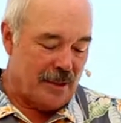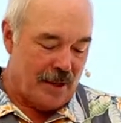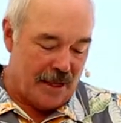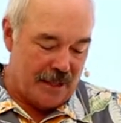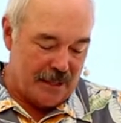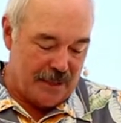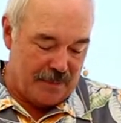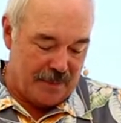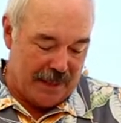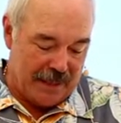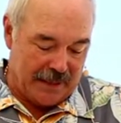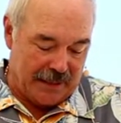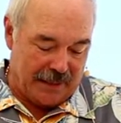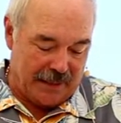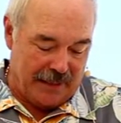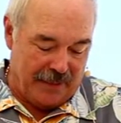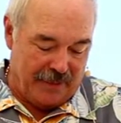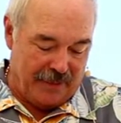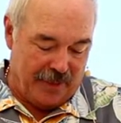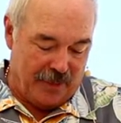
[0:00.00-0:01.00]
talks about
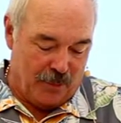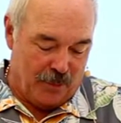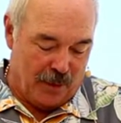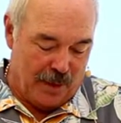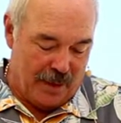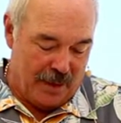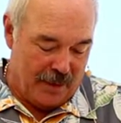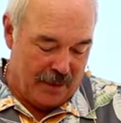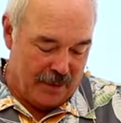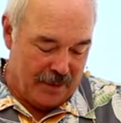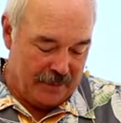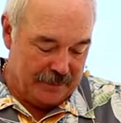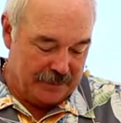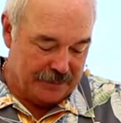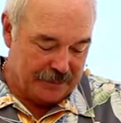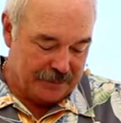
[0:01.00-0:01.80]
living water.